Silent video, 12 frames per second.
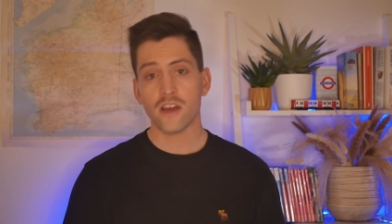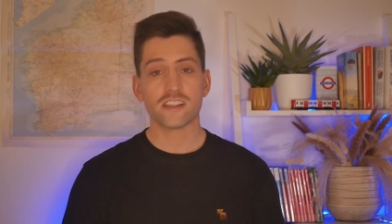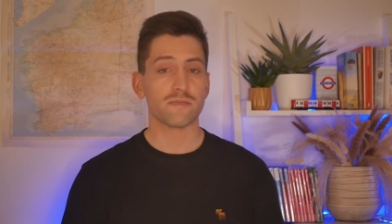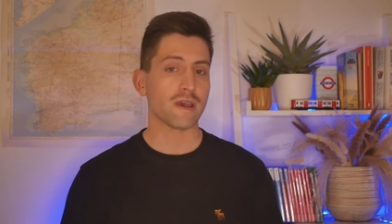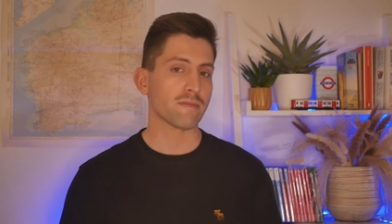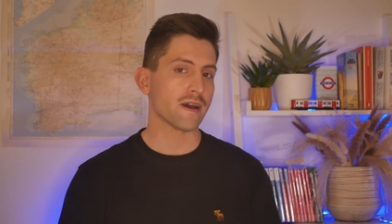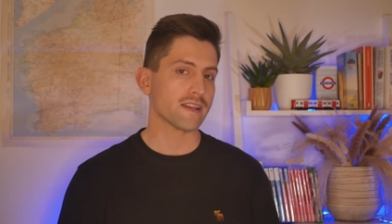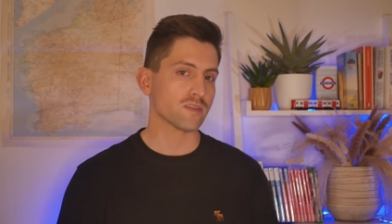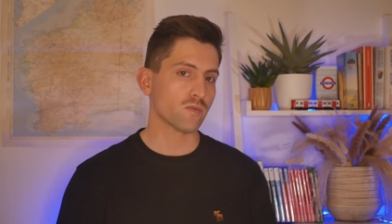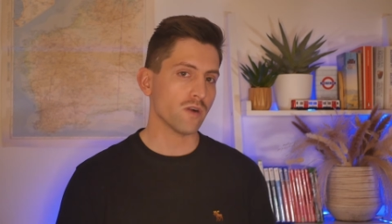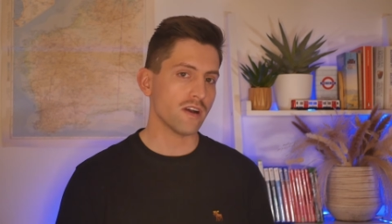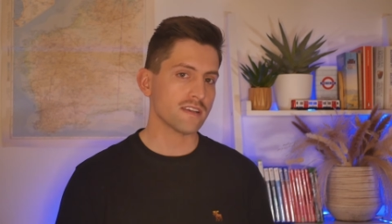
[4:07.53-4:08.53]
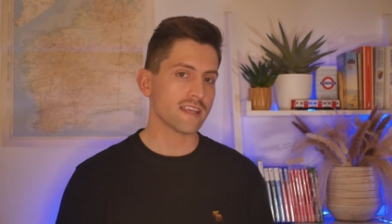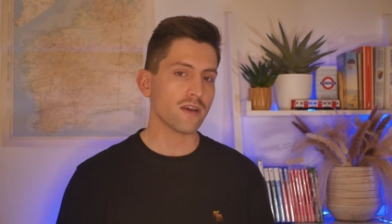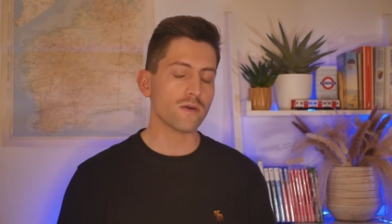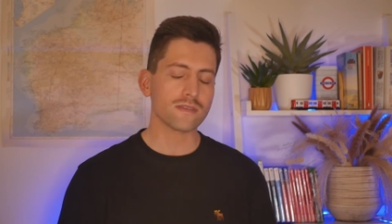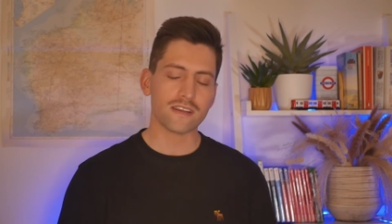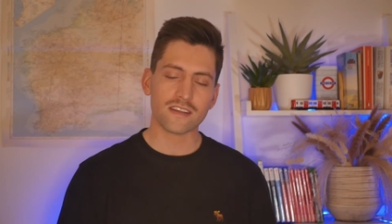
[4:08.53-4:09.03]
To make matters worse, they
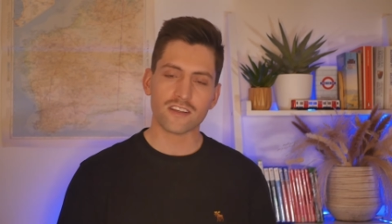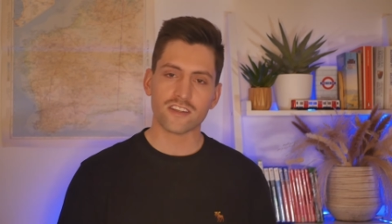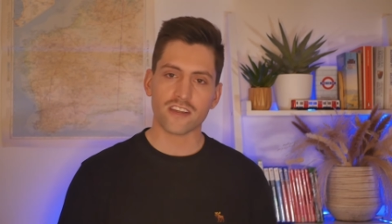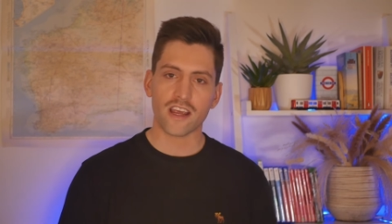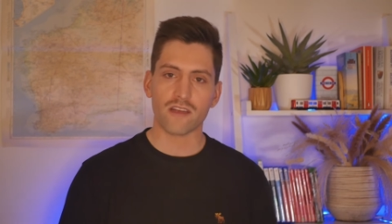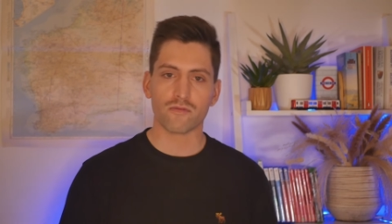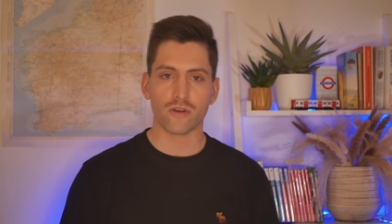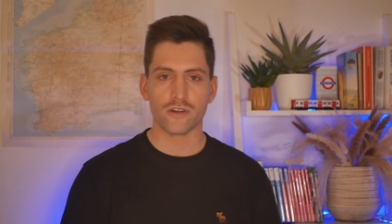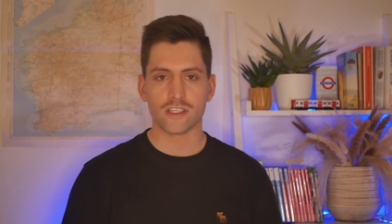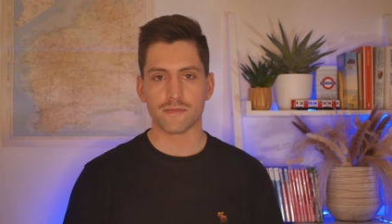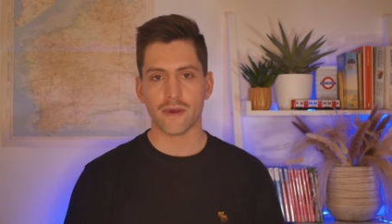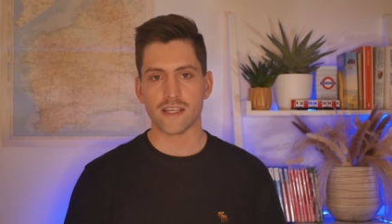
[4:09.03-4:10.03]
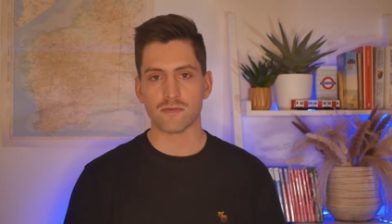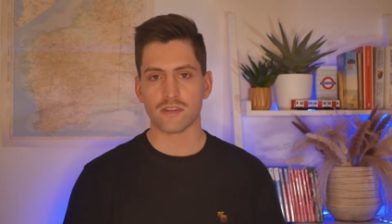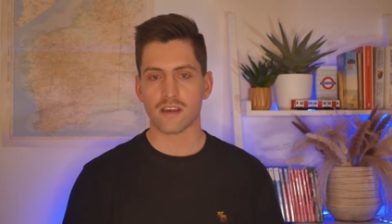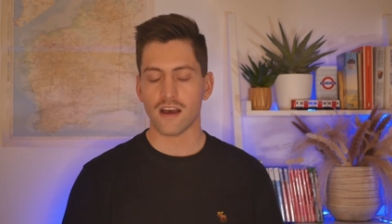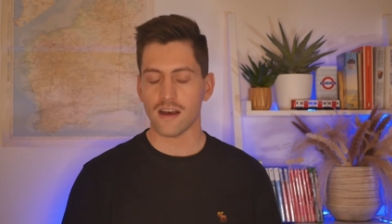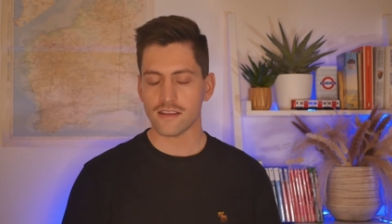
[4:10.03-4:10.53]
also had to share road space with
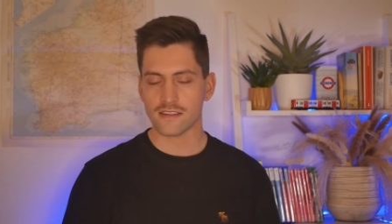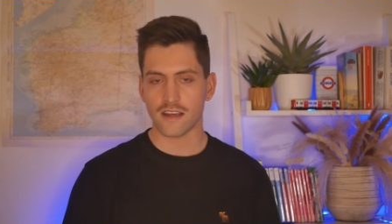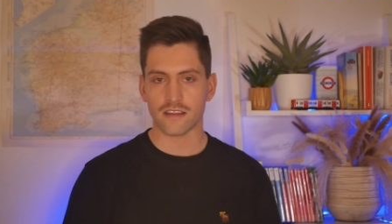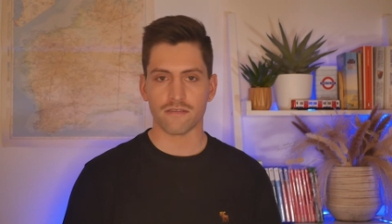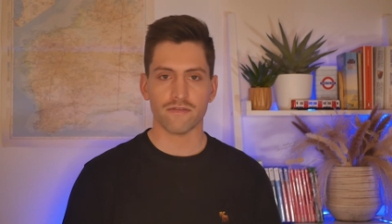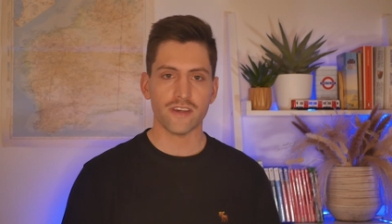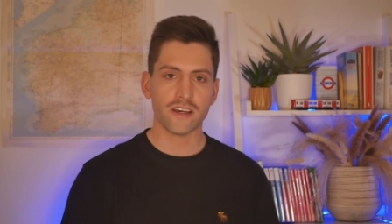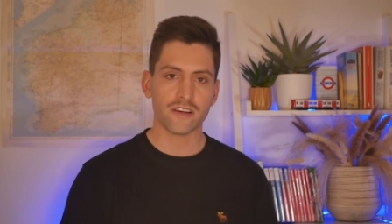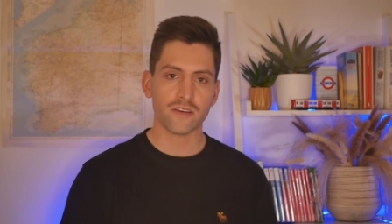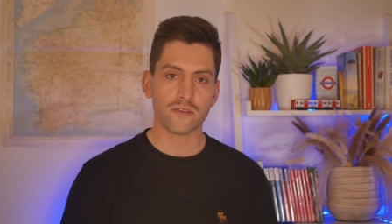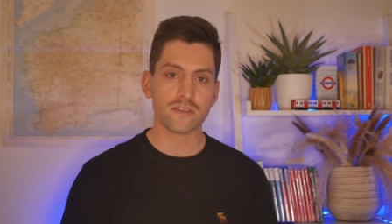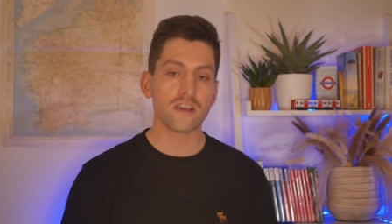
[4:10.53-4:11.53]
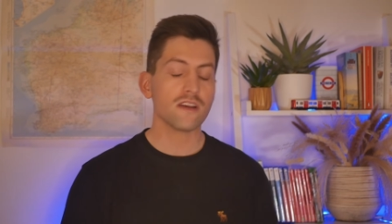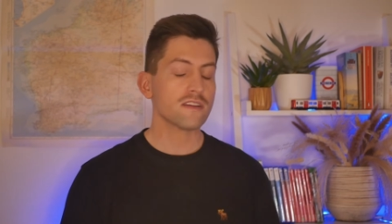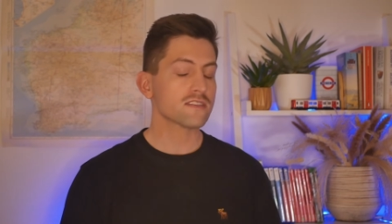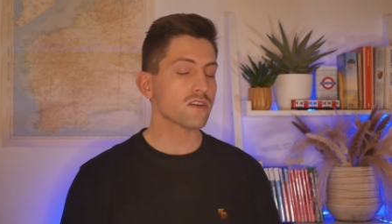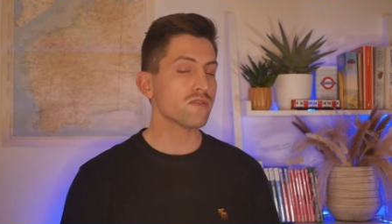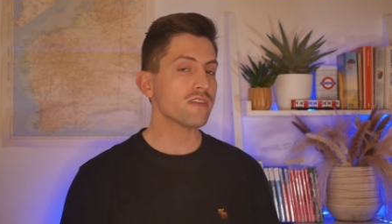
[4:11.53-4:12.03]
cars and other vehicles,
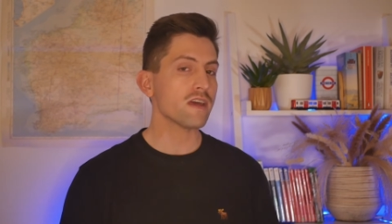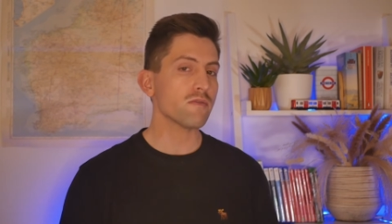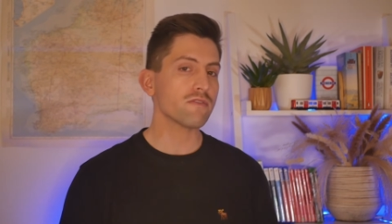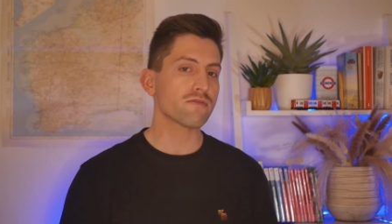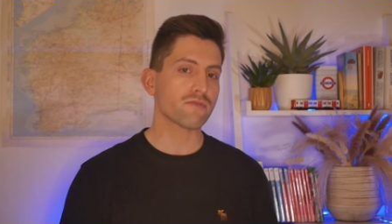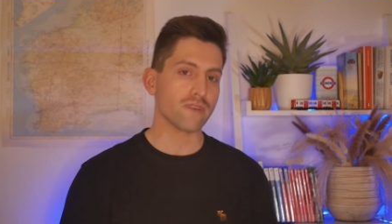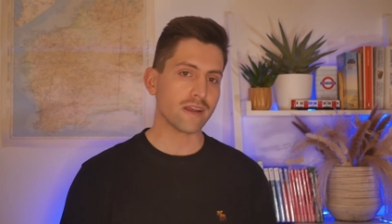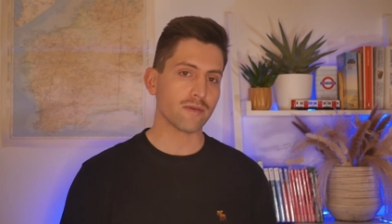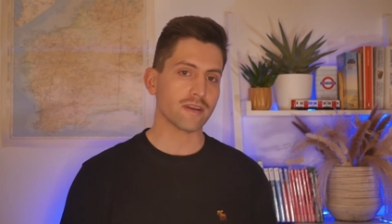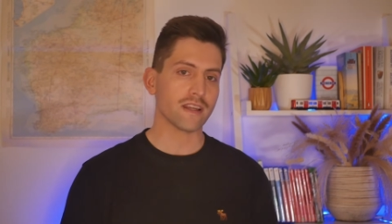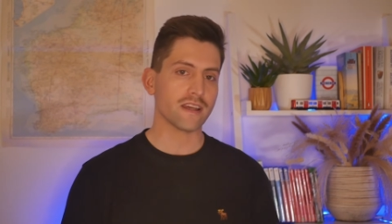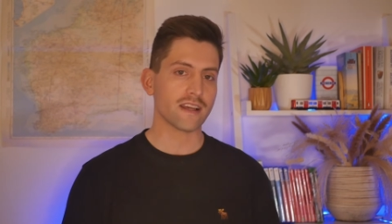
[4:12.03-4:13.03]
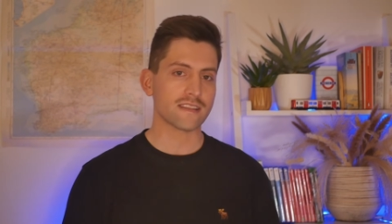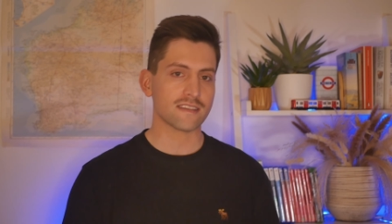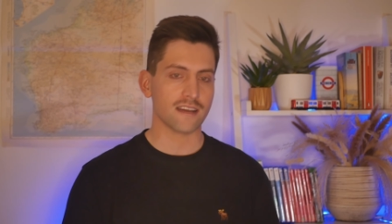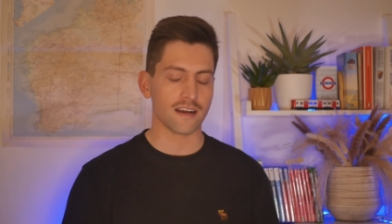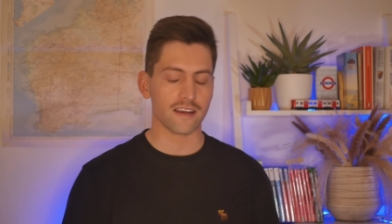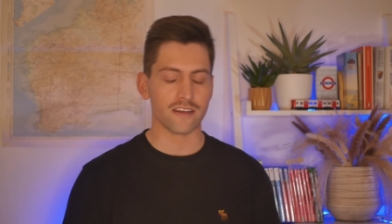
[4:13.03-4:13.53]
so they would frequently get
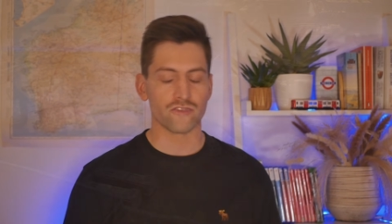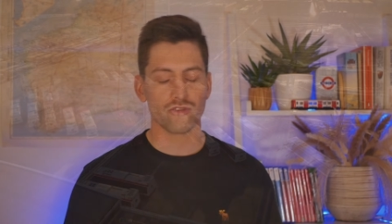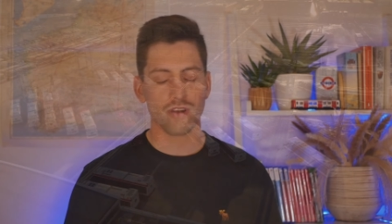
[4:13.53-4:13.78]
stuck in